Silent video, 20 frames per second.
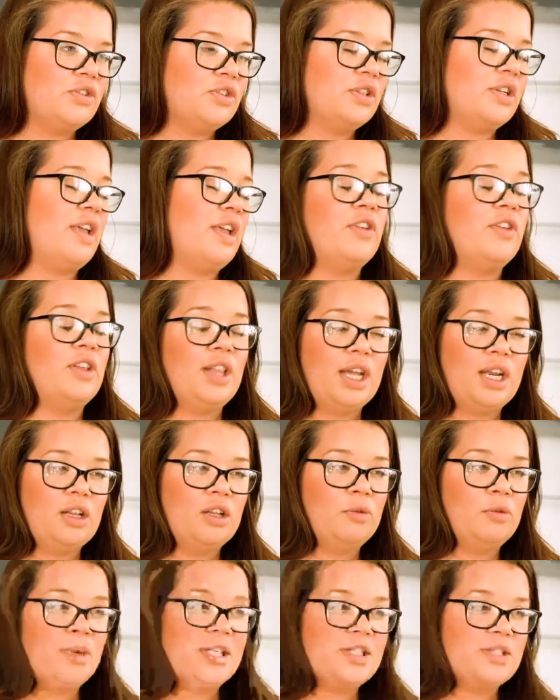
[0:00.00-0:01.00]
If you like a little
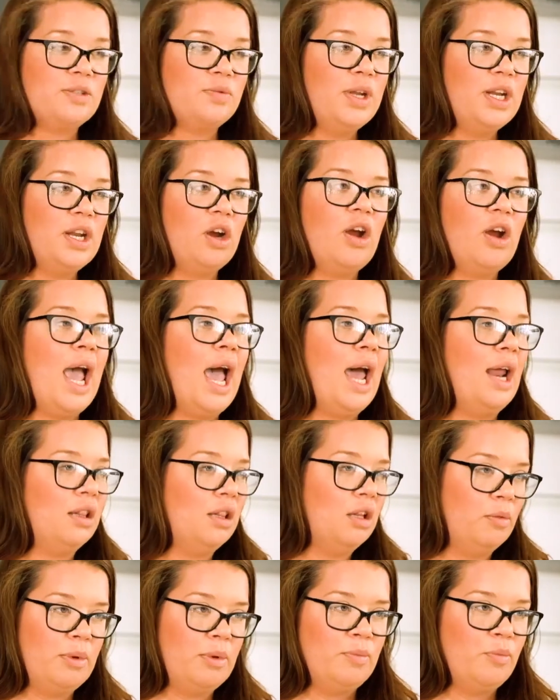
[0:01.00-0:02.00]
bit sweeter, add a little
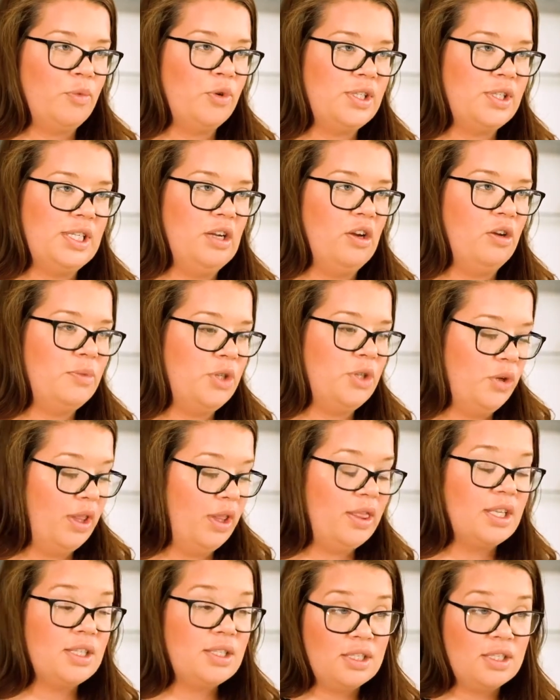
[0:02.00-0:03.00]
bit more syrup to it.
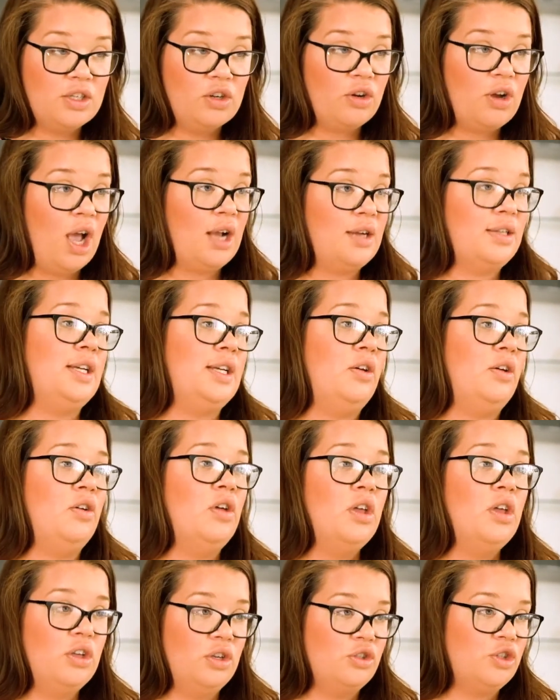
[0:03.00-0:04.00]
This is your cocktail.
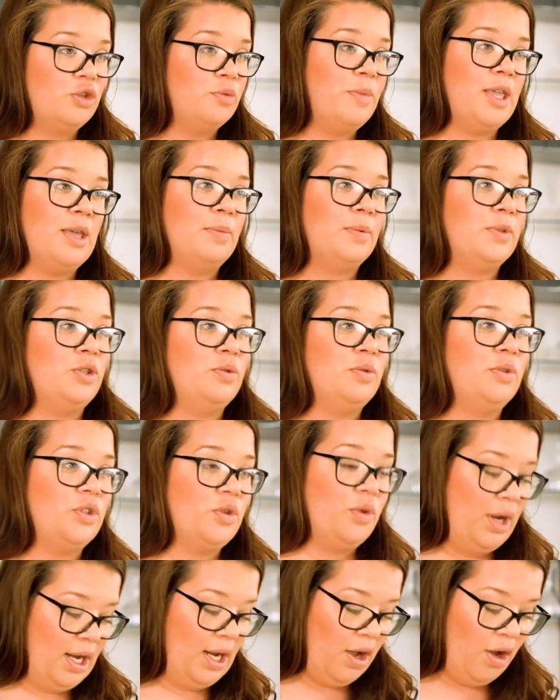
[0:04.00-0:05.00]
You should be able to enjoy it
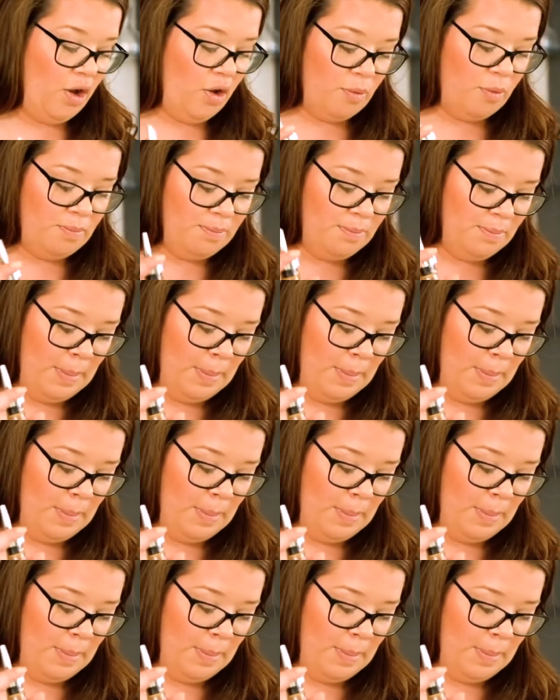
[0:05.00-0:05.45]
at home.